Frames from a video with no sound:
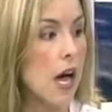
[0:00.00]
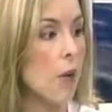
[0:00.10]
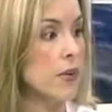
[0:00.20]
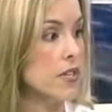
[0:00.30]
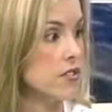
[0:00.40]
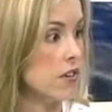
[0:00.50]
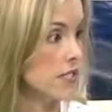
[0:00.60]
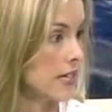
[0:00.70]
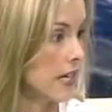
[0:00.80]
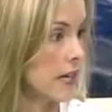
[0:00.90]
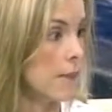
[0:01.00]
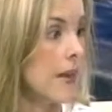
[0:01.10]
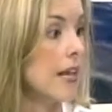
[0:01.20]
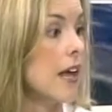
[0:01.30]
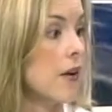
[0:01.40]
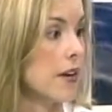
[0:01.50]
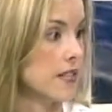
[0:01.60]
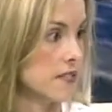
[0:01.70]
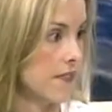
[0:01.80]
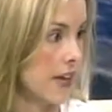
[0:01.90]
When you start to getting many
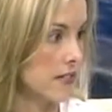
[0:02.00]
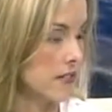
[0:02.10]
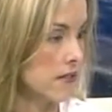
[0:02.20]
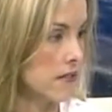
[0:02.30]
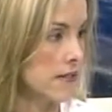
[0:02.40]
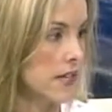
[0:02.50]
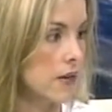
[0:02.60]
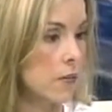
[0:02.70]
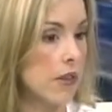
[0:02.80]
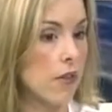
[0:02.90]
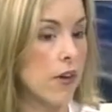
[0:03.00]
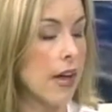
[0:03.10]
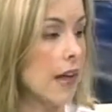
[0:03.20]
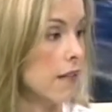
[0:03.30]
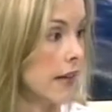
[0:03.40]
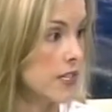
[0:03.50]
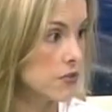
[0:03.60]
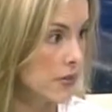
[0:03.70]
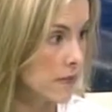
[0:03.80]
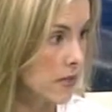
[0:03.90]
areas affected, then we look at light
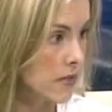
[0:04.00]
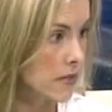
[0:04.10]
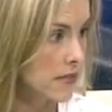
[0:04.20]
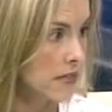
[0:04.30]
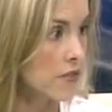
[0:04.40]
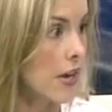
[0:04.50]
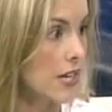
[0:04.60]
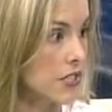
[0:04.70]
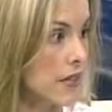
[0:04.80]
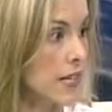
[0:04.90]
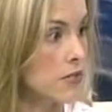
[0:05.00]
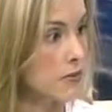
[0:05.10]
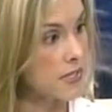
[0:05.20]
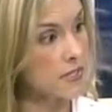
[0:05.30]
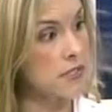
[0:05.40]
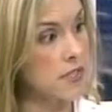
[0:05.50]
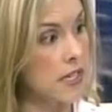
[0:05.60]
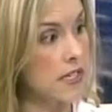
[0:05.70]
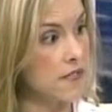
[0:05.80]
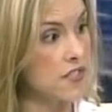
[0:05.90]
treatment. These are actually light treatments
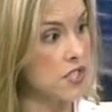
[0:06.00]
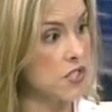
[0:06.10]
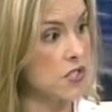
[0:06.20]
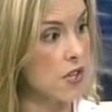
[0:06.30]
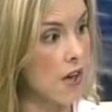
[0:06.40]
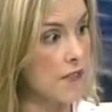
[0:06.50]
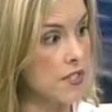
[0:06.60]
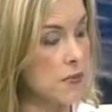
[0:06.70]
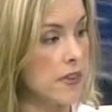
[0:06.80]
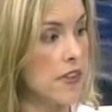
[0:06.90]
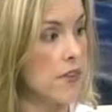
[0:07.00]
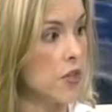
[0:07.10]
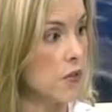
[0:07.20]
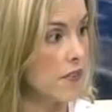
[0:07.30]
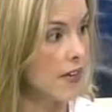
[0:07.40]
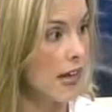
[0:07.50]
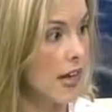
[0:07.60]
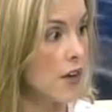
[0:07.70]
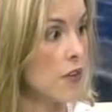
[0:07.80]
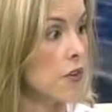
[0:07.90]
done in a physician's office with either
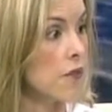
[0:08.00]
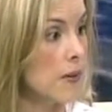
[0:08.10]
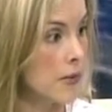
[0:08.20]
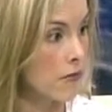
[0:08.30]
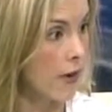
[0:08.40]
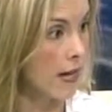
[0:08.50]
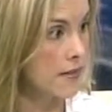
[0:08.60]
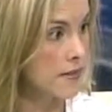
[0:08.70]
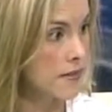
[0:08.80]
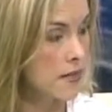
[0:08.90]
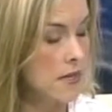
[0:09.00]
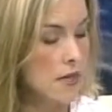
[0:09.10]
UVA or UVB rays.